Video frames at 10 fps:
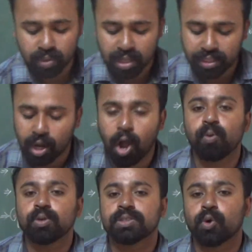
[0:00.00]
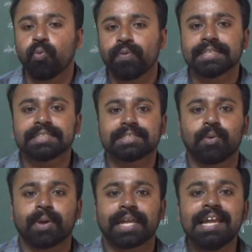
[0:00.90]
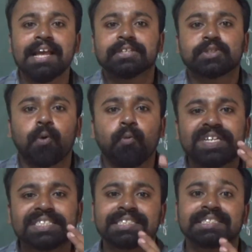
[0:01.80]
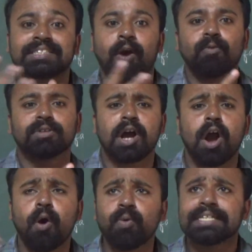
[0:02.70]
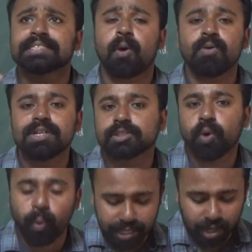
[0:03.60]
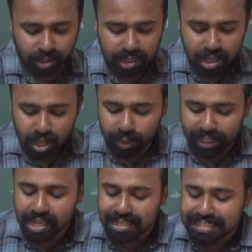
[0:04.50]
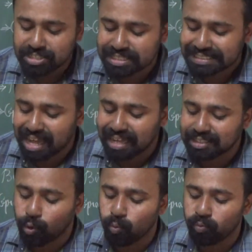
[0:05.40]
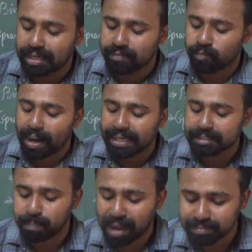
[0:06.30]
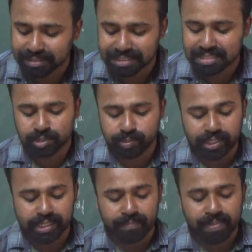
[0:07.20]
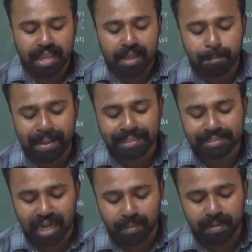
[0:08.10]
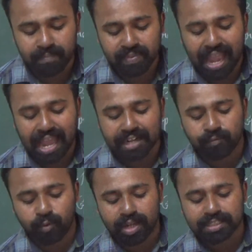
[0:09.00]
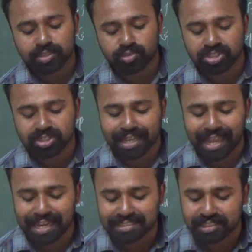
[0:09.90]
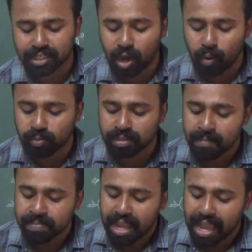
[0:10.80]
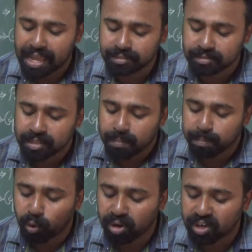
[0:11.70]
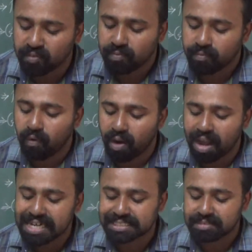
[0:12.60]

the howl, the wind. Okay, the wind sound, the howling sound is going on. Okay, she saw the wild plum trees swaying, bent double, and foliage crushing against the ground, and broken walls